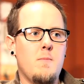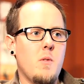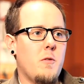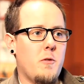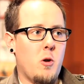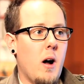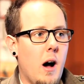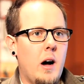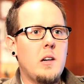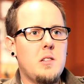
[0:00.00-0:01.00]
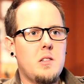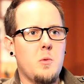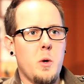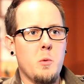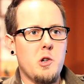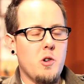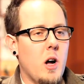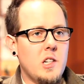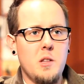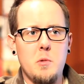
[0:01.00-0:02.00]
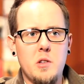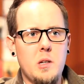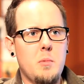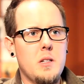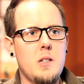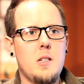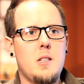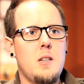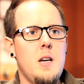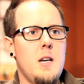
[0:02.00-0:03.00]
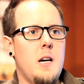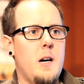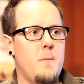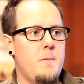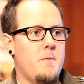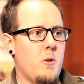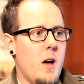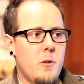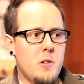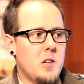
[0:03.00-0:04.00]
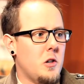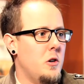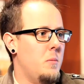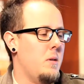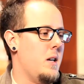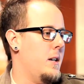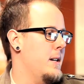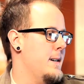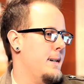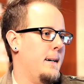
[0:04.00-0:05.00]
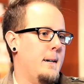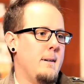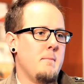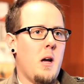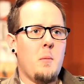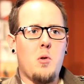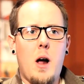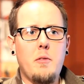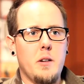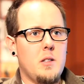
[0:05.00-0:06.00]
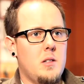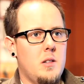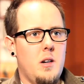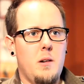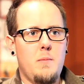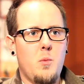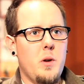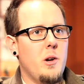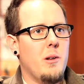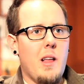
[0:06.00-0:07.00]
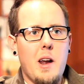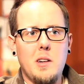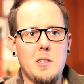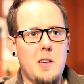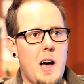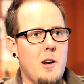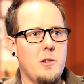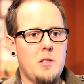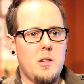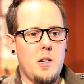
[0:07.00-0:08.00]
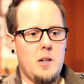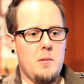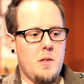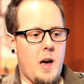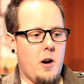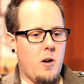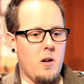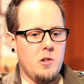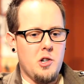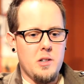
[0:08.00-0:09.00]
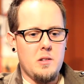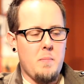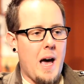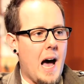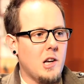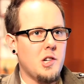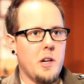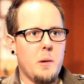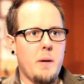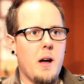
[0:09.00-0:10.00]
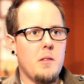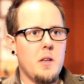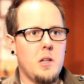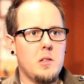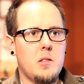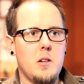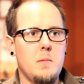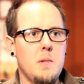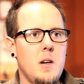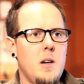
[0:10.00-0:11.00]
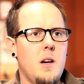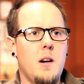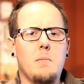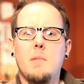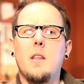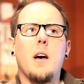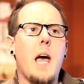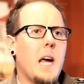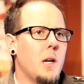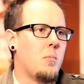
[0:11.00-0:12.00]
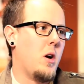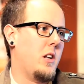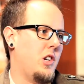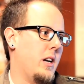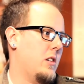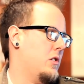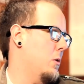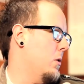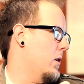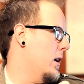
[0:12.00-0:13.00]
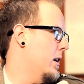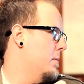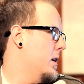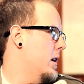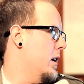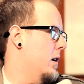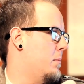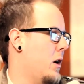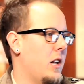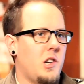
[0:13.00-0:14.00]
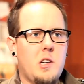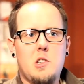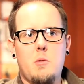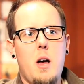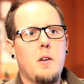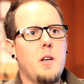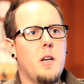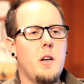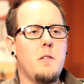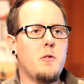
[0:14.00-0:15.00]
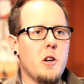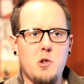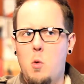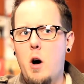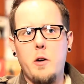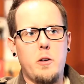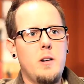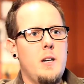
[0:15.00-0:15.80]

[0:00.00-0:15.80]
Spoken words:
For us, we were drawn to the music business. For others, it could be nonprofits. We know a lot of designers that are just passionate about these Haiti projects, or projects surrounding fresh water,